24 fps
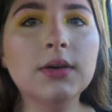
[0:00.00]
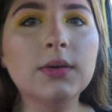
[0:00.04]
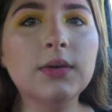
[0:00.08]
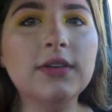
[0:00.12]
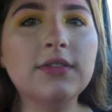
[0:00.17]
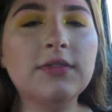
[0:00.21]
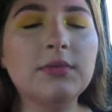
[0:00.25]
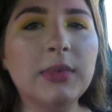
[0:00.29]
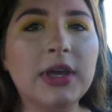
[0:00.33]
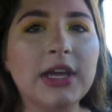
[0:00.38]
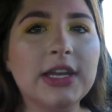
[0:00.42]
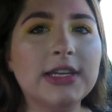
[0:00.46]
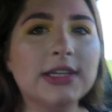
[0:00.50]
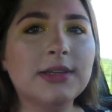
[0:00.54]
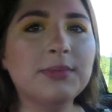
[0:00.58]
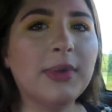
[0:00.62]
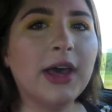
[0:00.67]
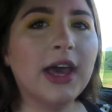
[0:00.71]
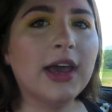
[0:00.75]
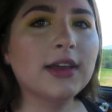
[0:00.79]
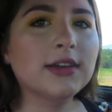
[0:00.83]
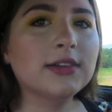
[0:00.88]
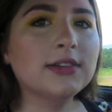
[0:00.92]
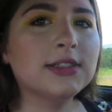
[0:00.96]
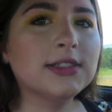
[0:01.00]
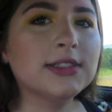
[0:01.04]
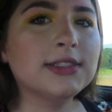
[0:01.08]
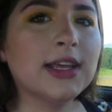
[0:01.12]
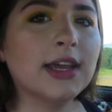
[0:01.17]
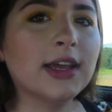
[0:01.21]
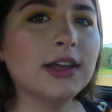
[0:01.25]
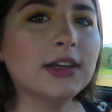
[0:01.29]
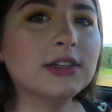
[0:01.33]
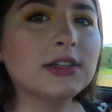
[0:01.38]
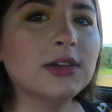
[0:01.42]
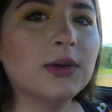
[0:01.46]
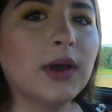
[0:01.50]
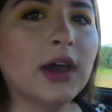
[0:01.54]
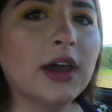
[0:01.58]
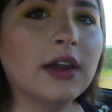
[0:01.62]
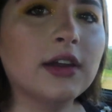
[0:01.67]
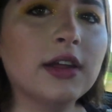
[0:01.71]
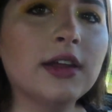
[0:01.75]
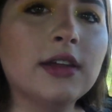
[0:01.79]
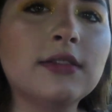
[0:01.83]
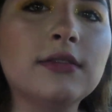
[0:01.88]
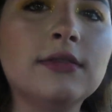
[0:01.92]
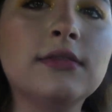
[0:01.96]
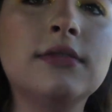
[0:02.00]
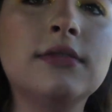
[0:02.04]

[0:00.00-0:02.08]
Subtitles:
We've made it back to Sanctuary.